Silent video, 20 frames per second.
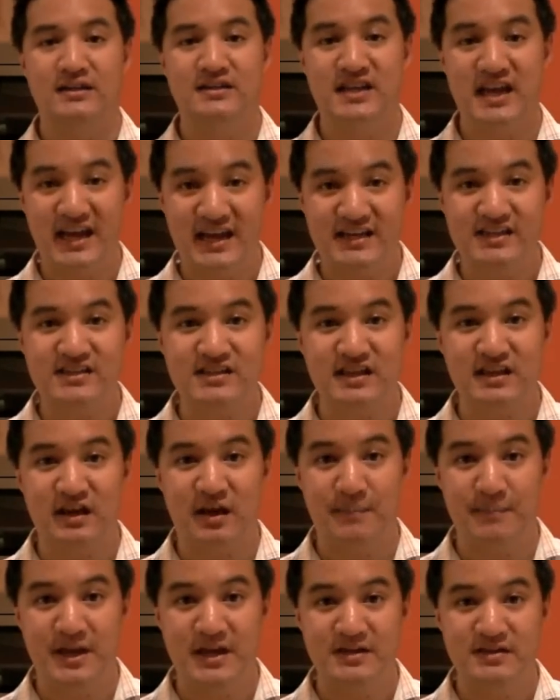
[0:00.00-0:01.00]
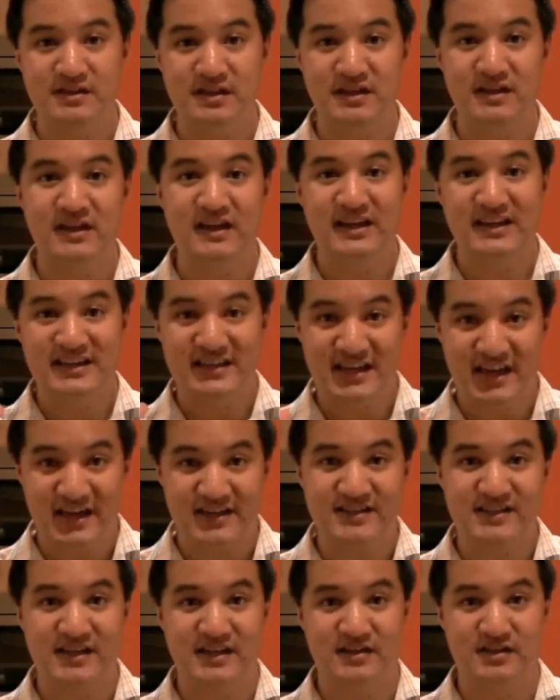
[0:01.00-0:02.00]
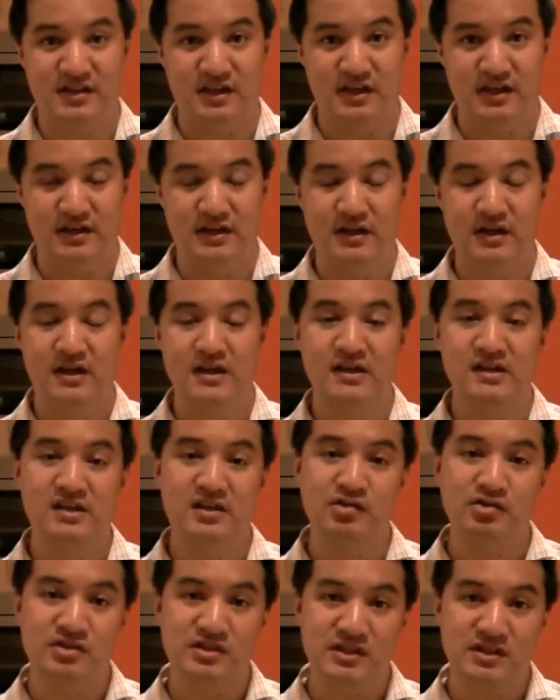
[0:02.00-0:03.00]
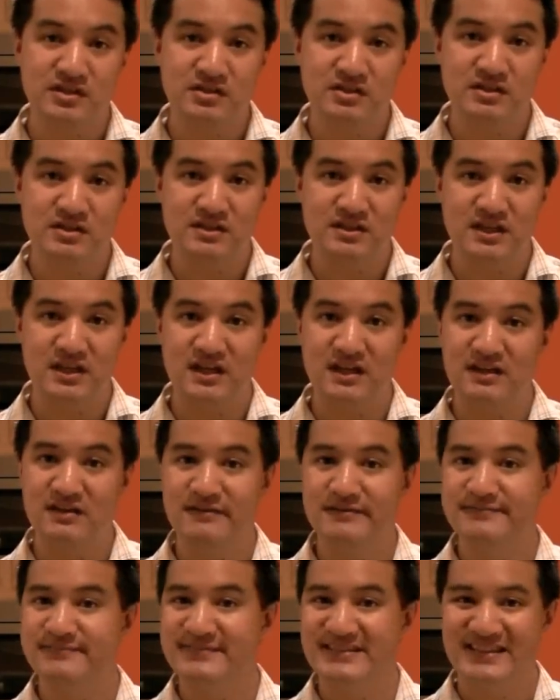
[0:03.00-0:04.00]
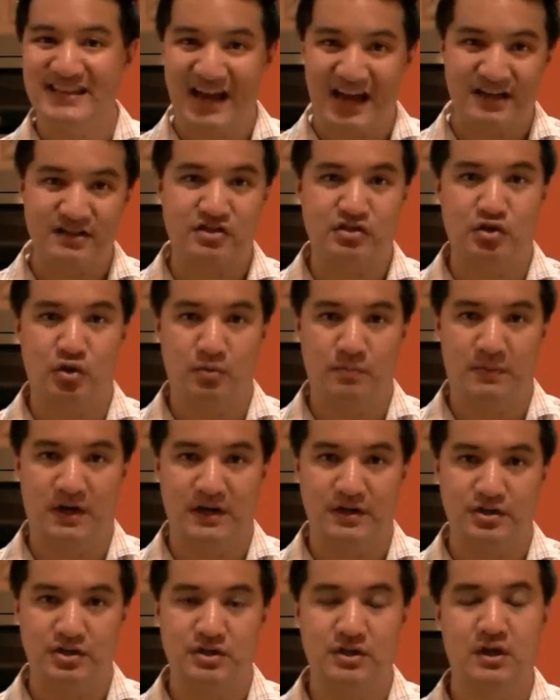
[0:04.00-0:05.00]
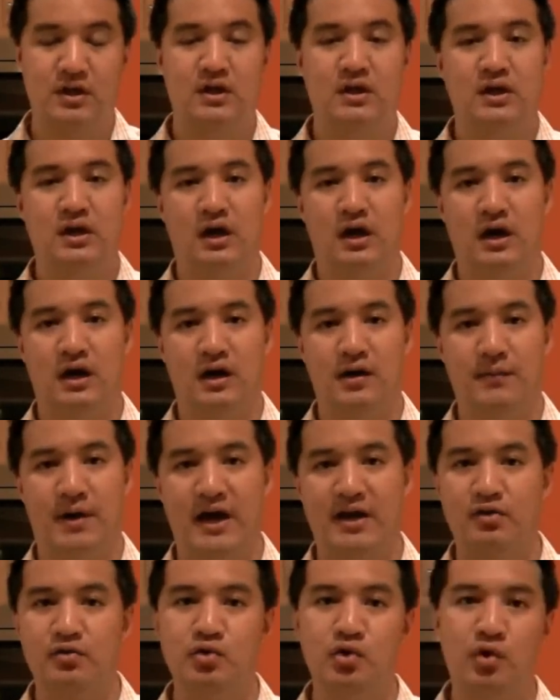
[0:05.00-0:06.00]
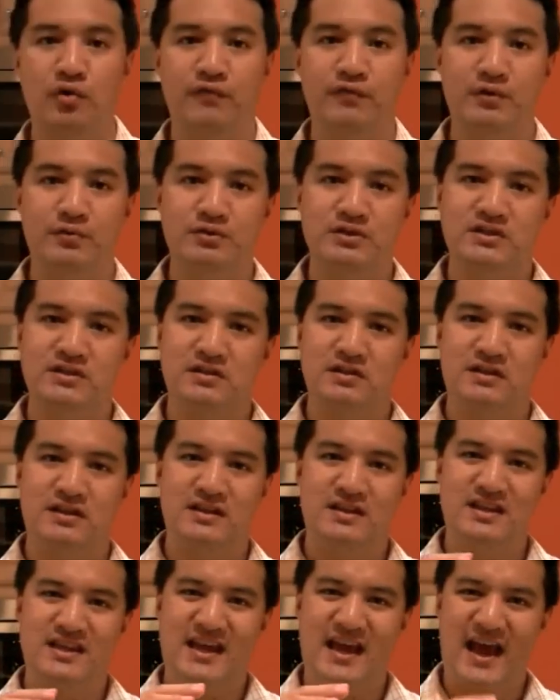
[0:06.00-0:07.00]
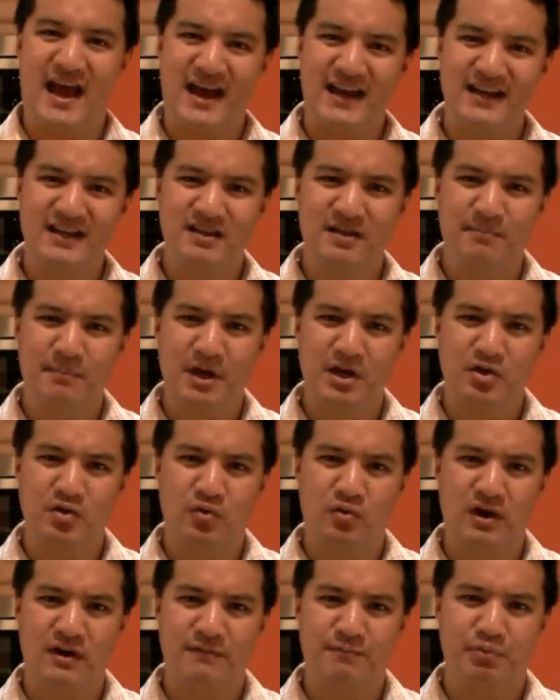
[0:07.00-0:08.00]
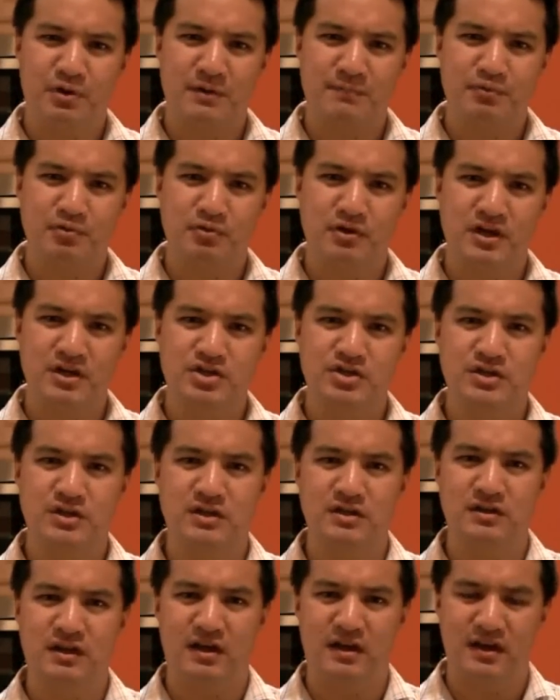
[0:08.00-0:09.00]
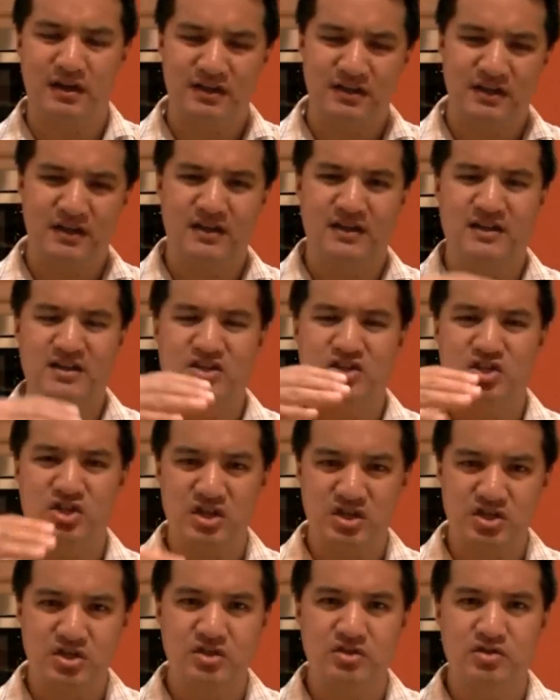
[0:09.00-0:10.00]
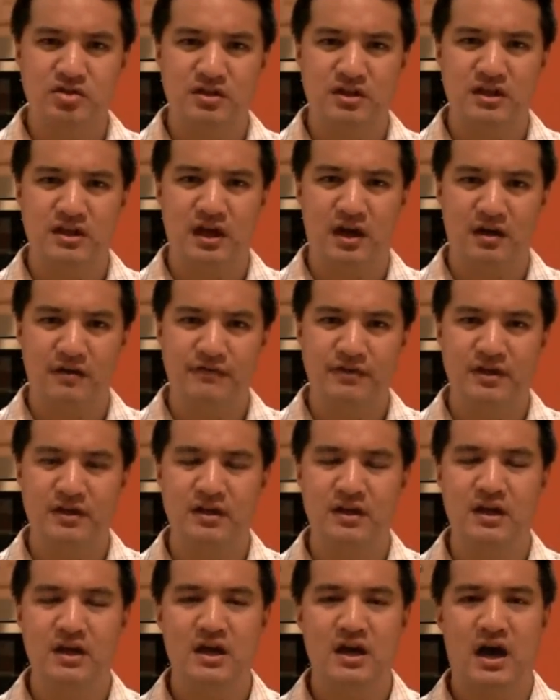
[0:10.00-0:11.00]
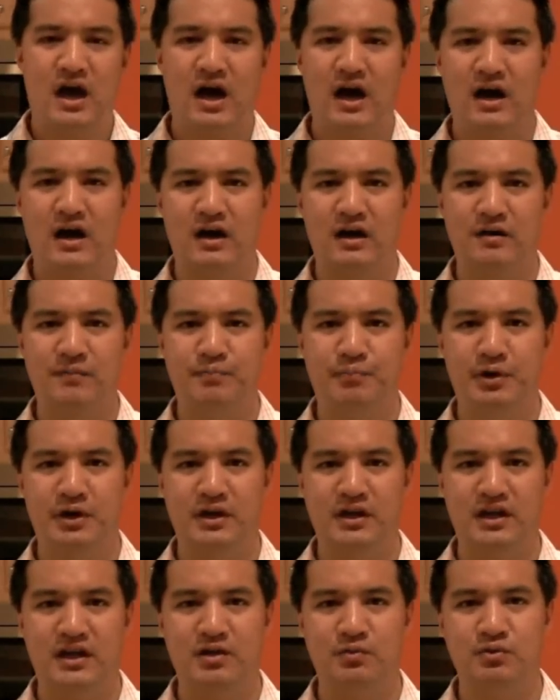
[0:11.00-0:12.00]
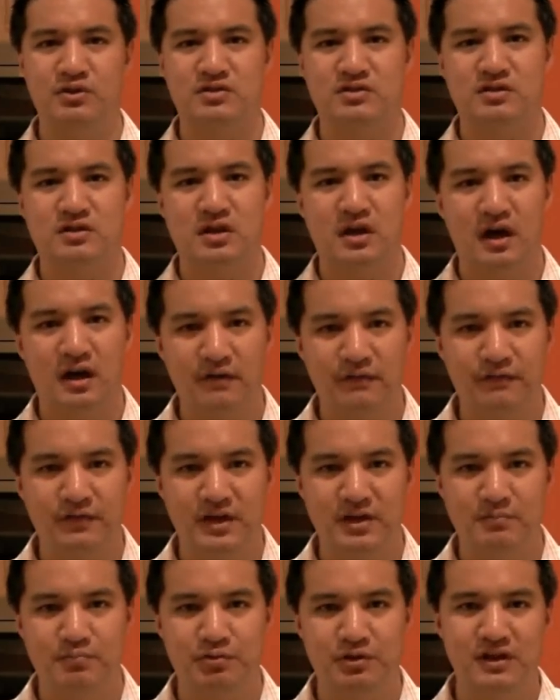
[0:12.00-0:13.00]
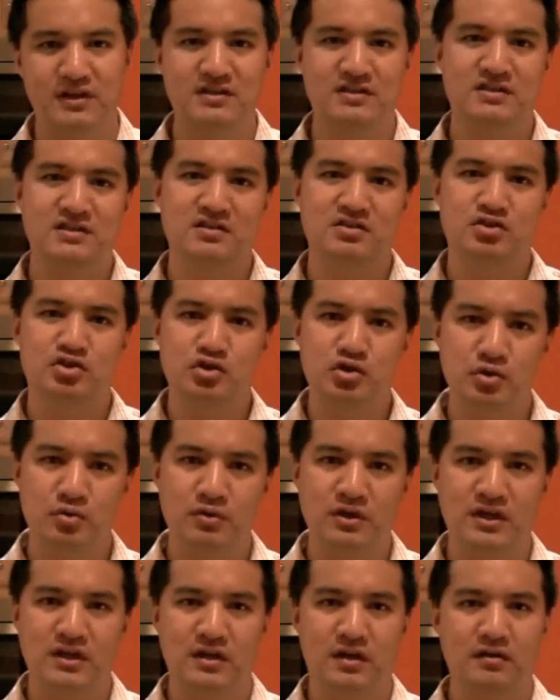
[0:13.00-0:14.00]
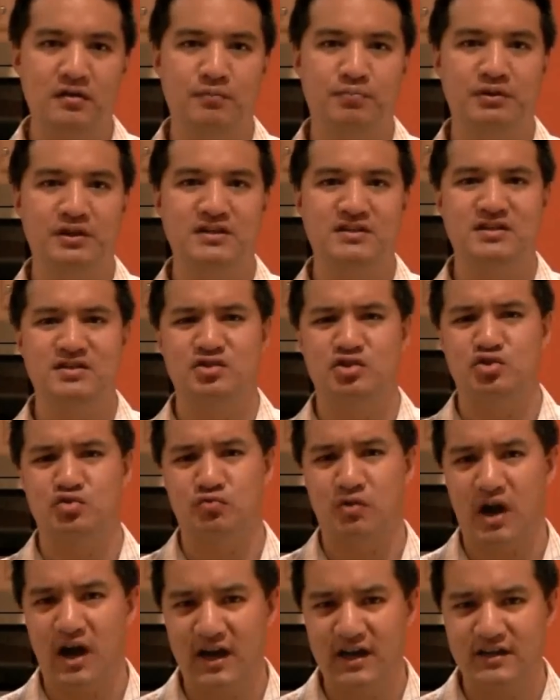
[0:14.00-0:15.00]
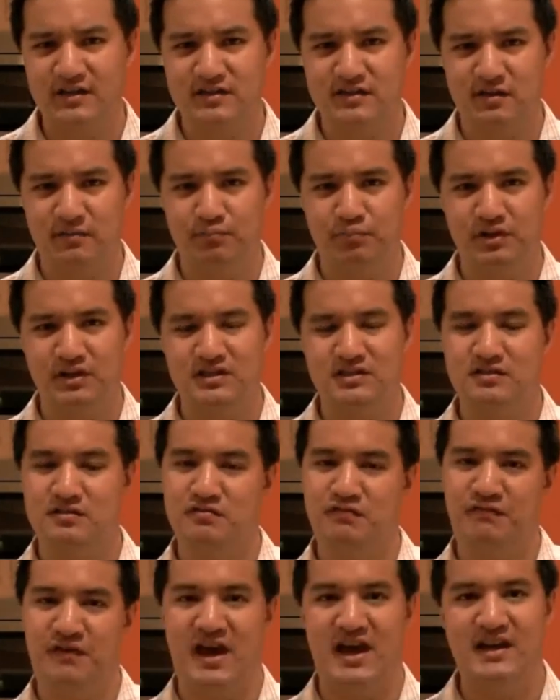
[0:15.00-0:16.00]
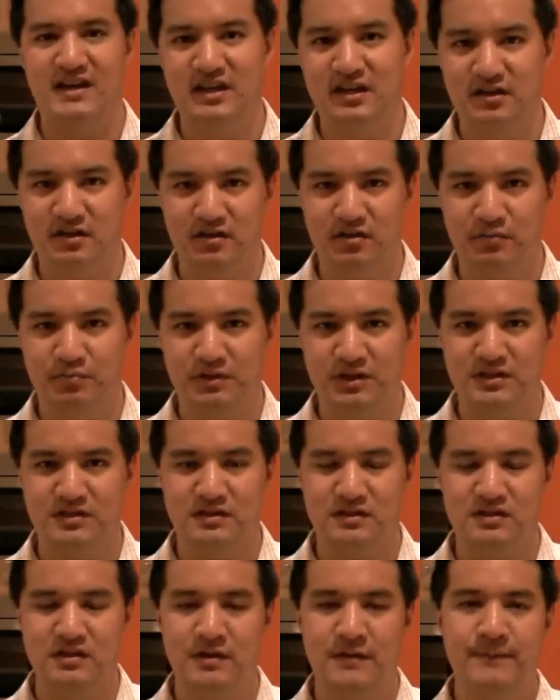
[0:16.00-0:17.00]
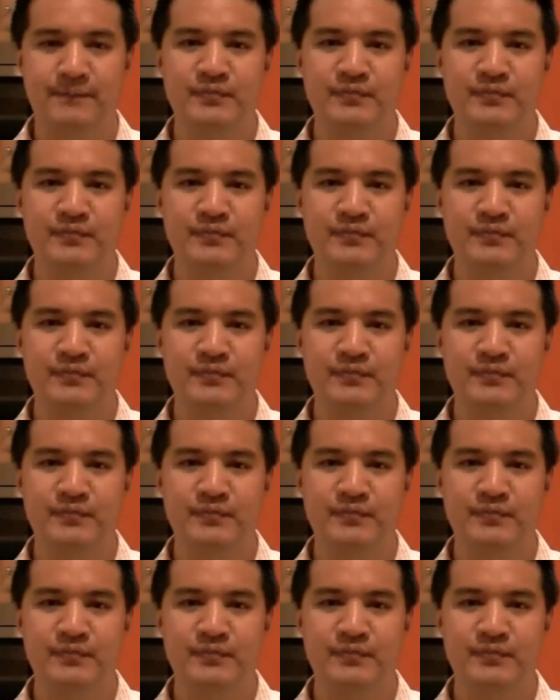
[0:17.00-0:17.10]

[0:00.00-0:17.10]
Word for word: Taste amazing? Yes, it did. Consistency? Not so much. I don't know if it was the adding the microwave preparation and in addition to the oven, but it was tough in places, chewy in other places, dry in some places, fatty in other places.